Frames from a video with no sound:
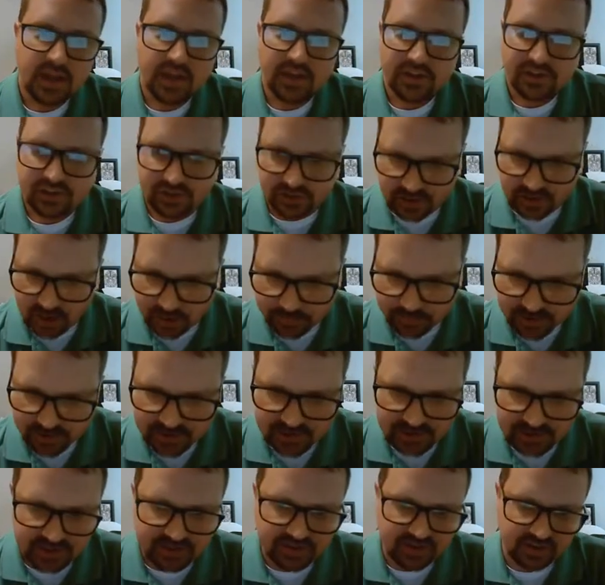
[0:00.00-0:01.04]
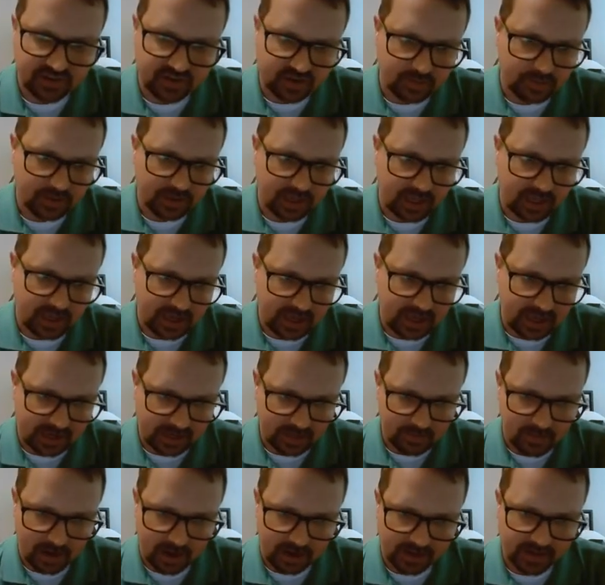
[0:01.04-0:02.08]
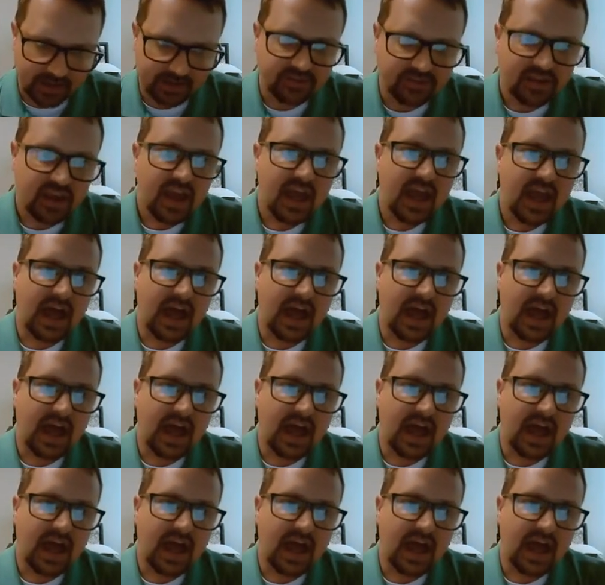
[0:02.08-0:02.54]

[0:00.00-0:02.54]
substances that stimulate antibodies.